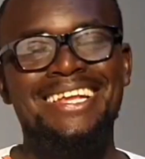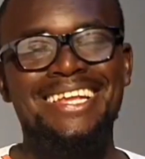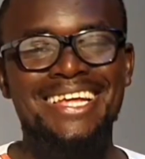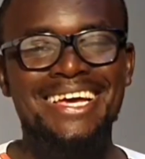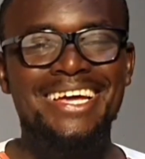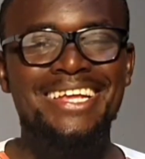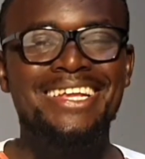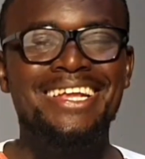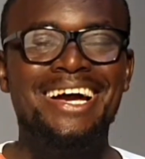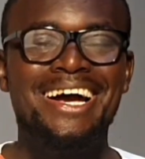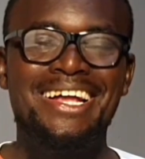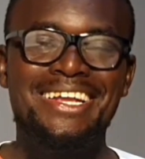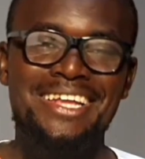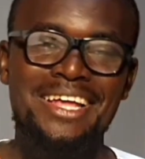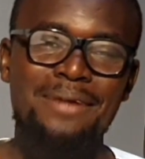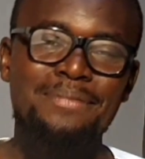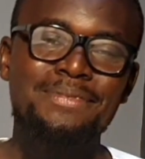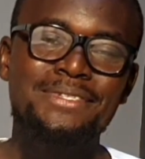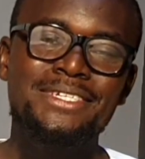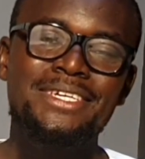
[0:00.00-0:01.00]
learn,
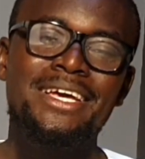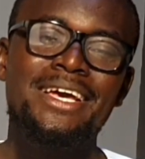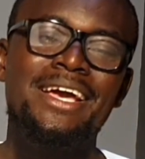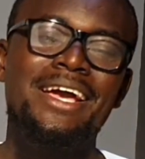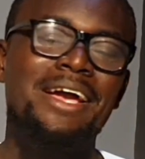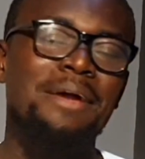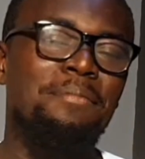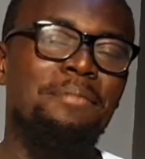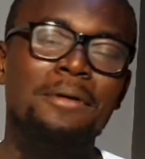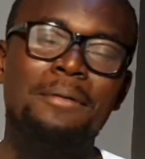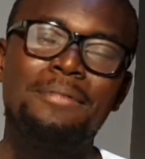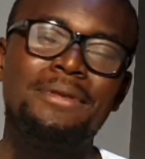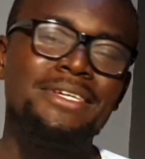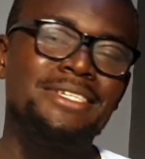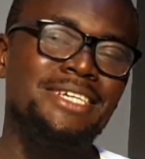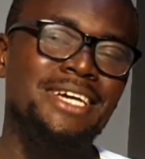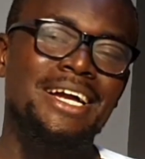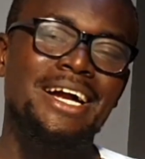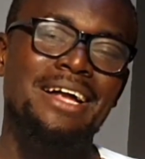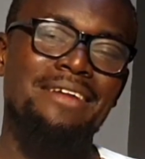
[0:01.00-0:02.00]
adapt, and probably
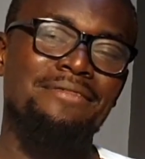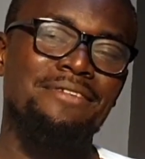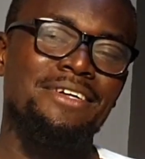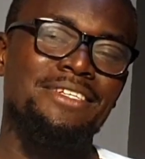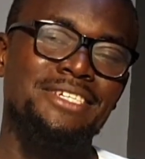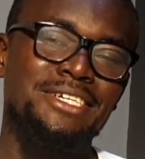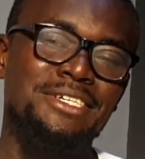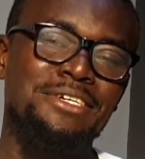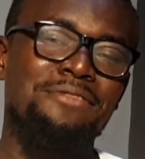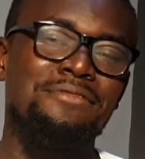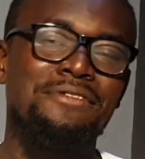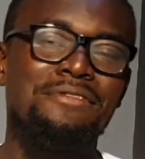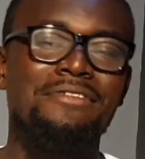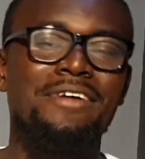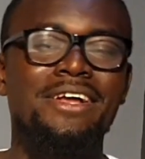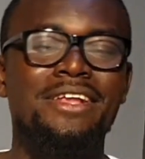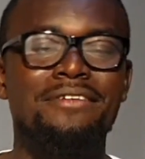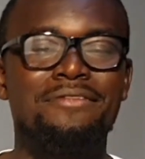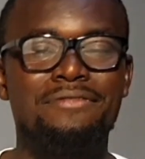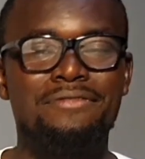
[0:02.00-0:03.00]
take advantage if you
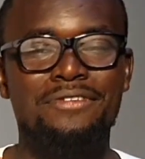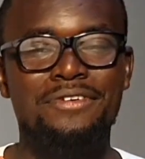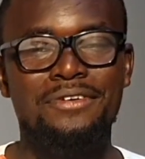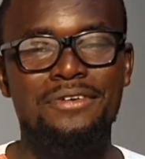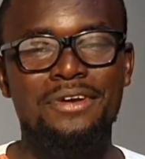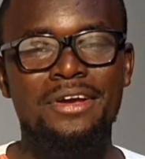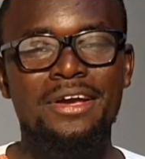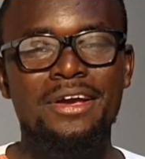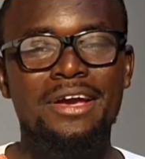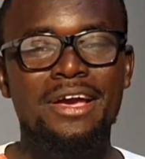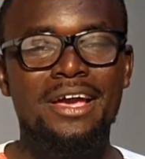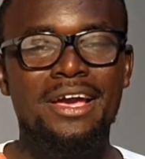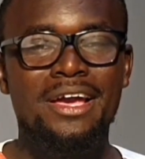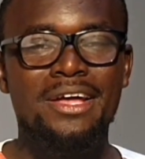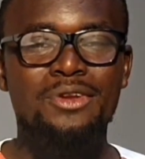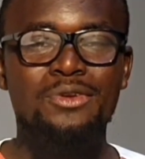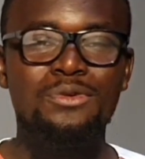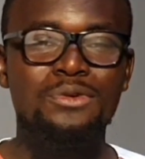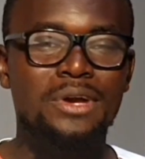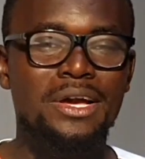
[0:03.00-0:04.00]
find a free
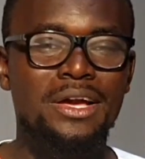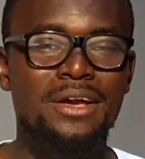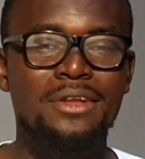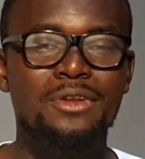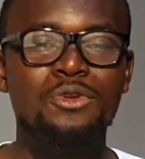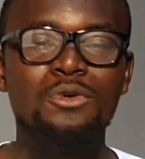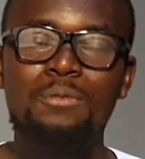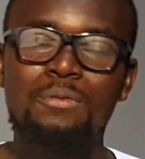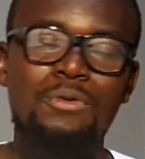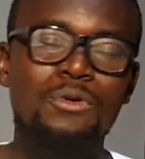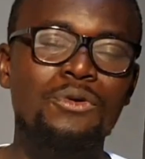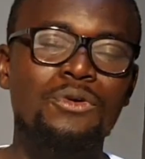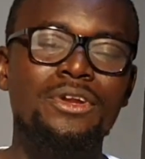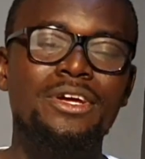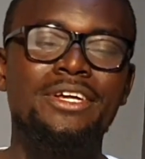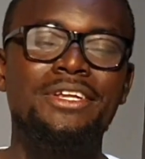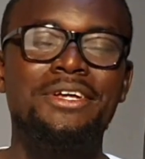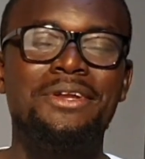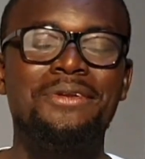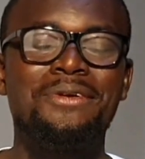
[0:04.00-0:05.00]
loophole
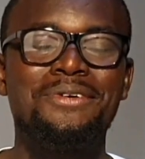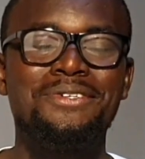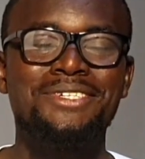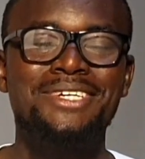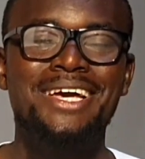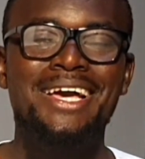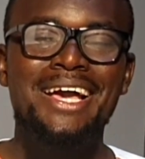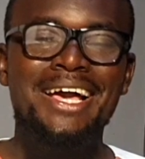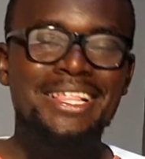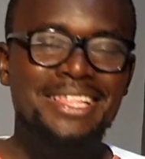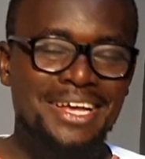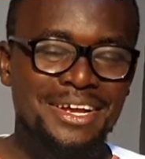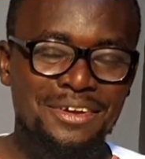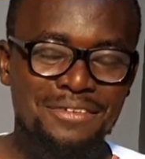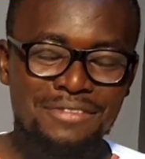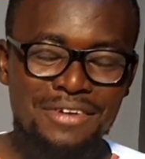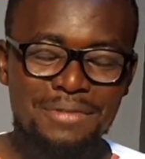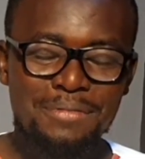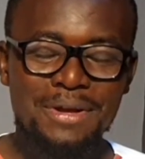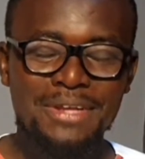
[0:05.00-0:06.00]
in the laws. Thank you
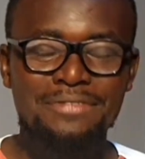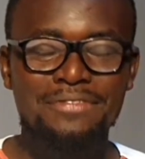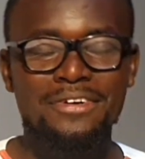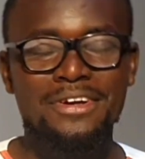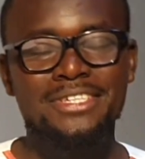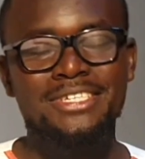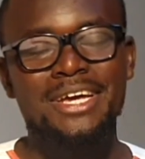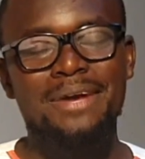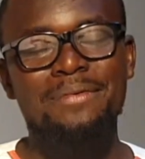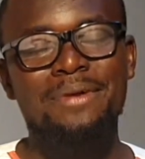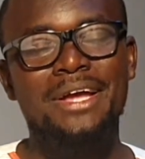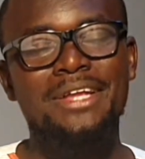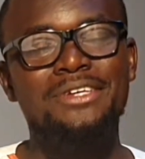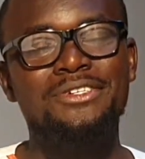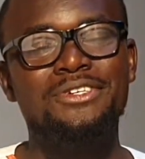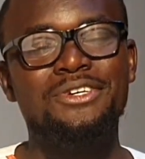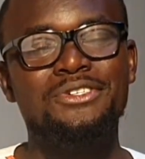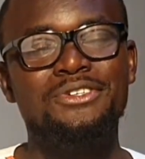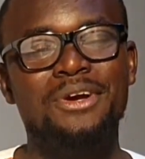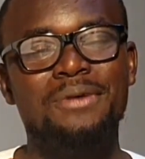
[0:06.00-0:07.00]
very much for your time. Kindly
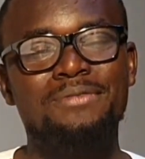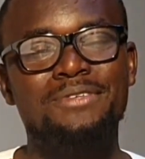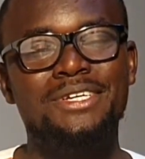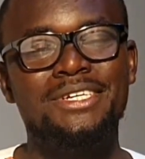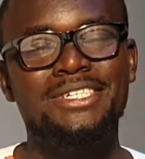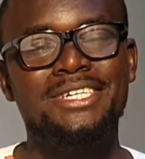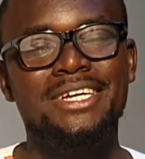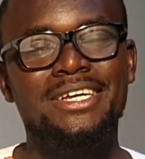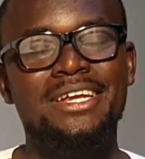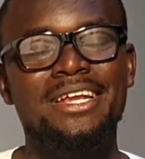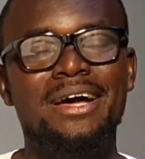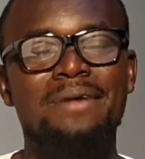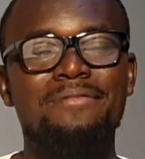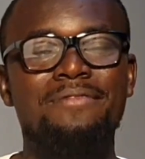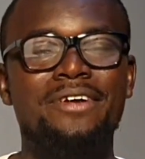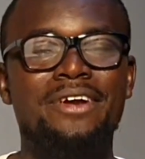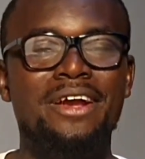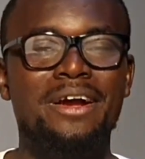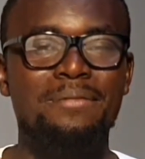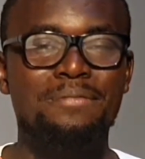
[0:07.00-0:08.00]
subscribe to the channel. I'm
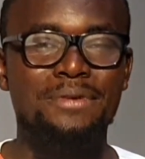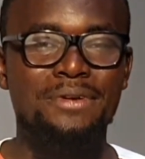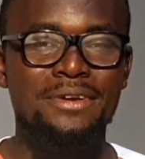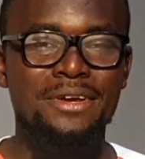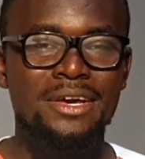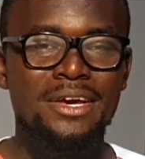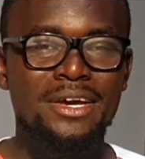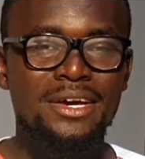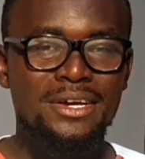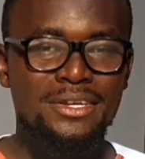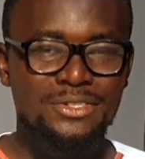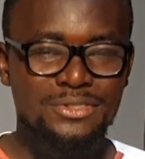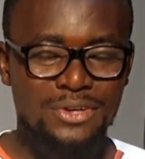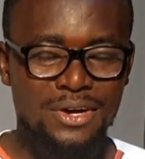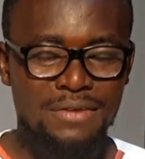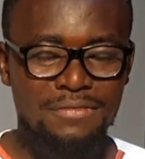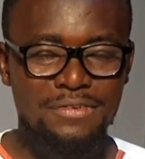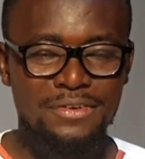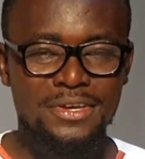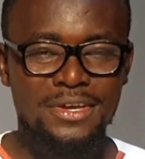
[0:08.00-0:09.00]
very happy to
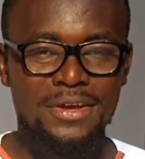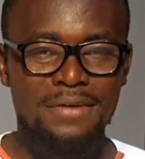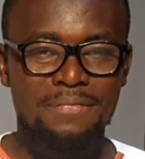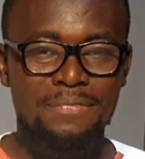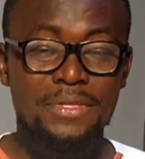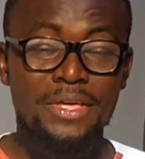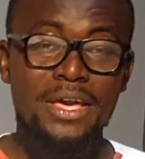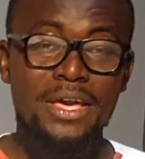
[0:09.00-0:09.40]
have you here.